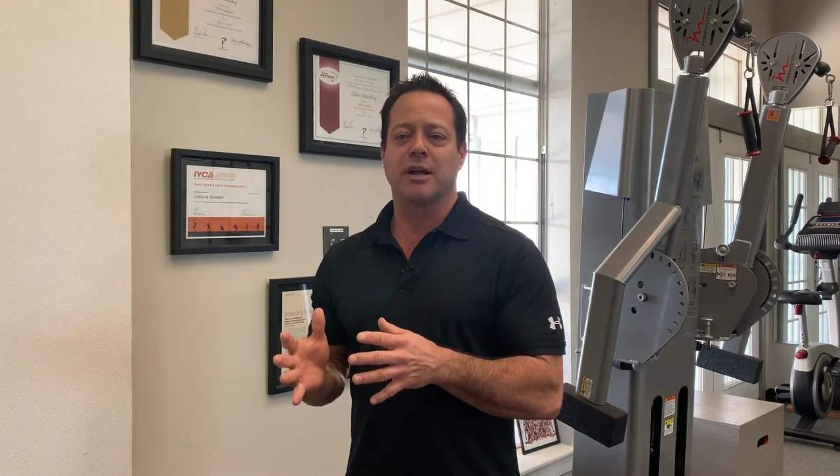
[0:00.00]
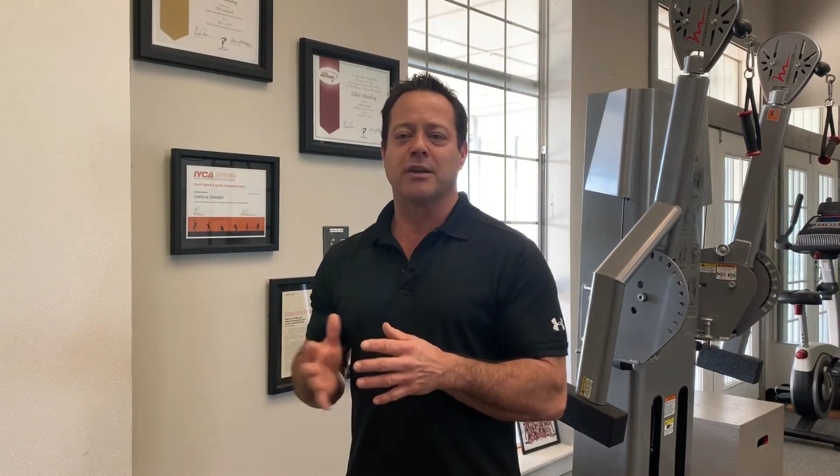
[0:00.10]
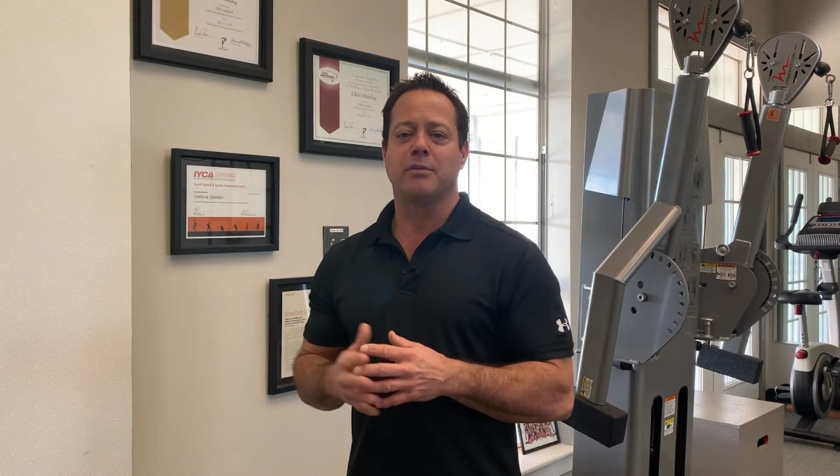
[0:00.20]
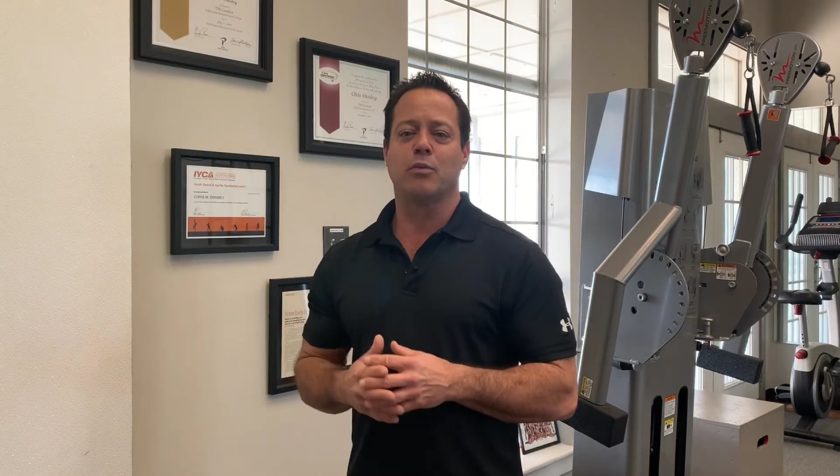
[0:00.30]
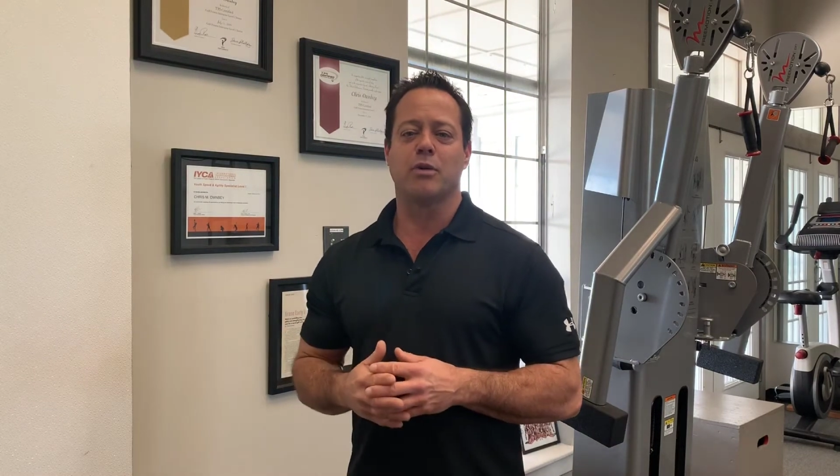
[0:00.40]

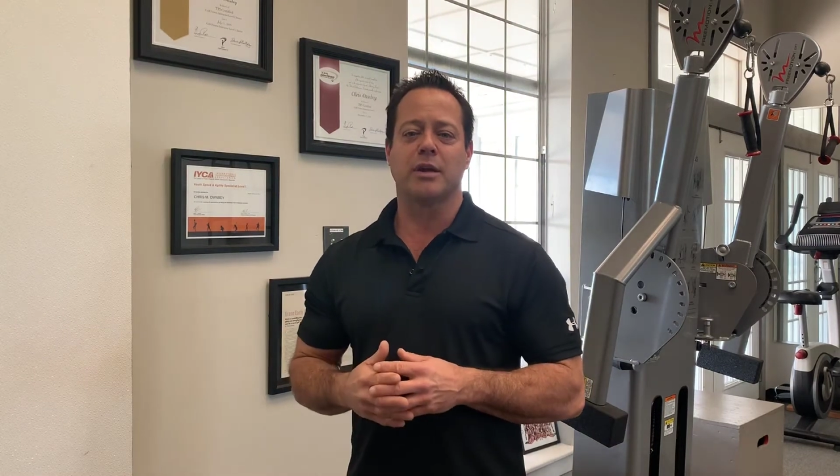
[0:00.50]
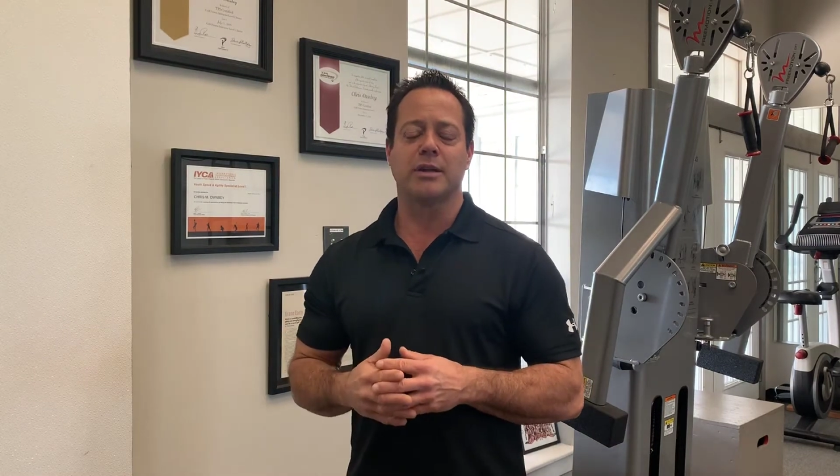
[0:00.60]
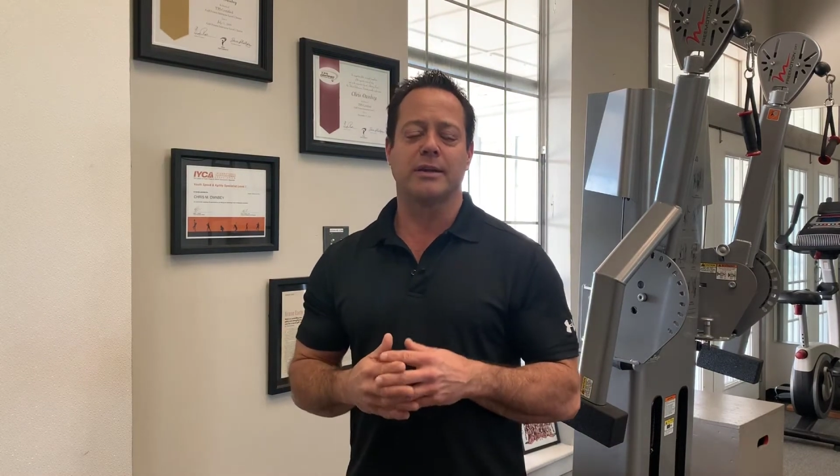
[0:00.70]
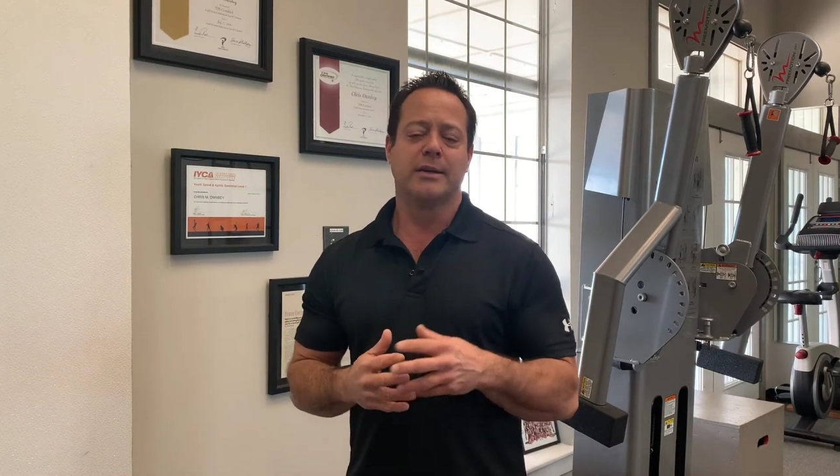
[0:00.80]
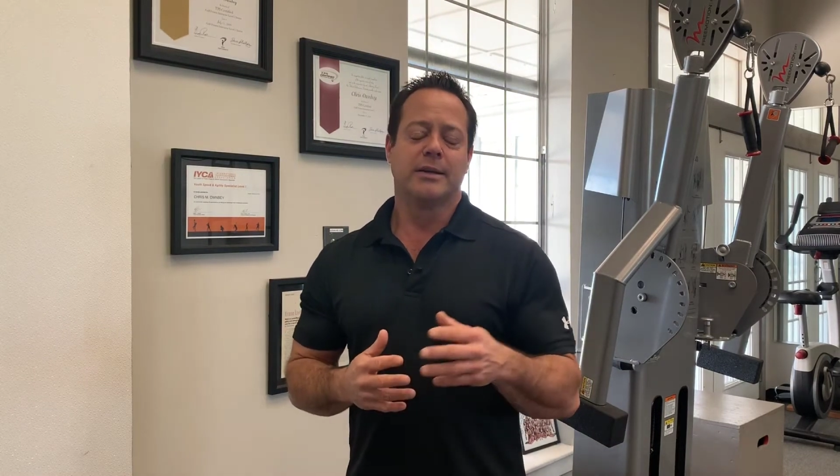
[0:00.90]
I'd
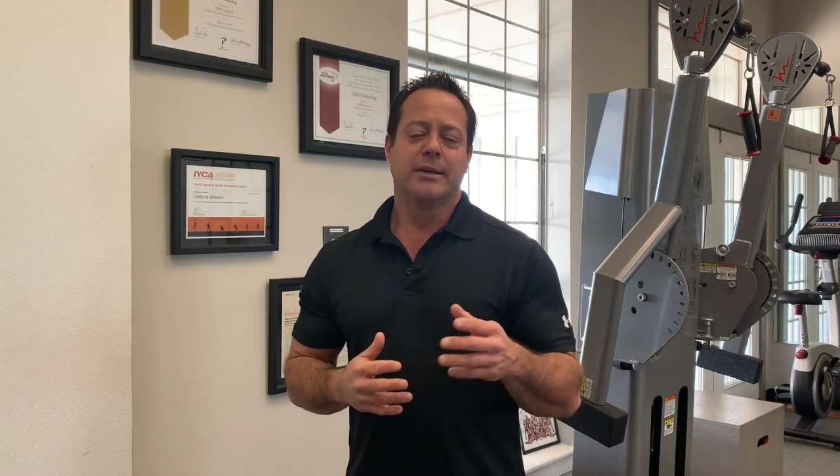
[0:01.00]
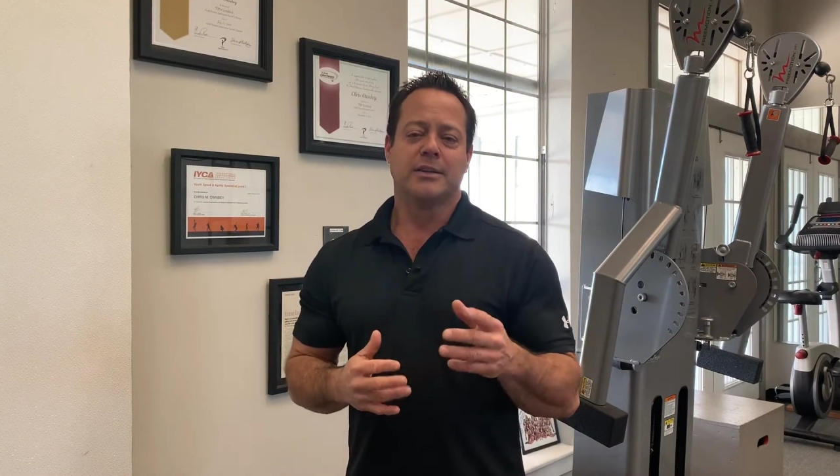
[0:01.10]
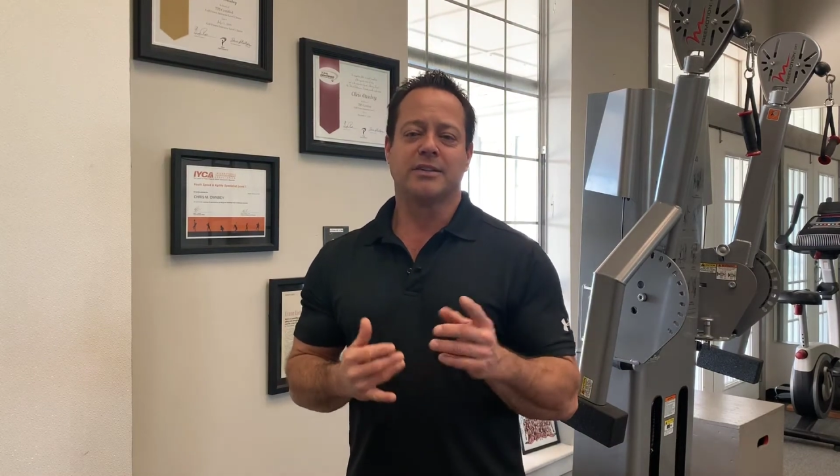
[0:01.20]
won the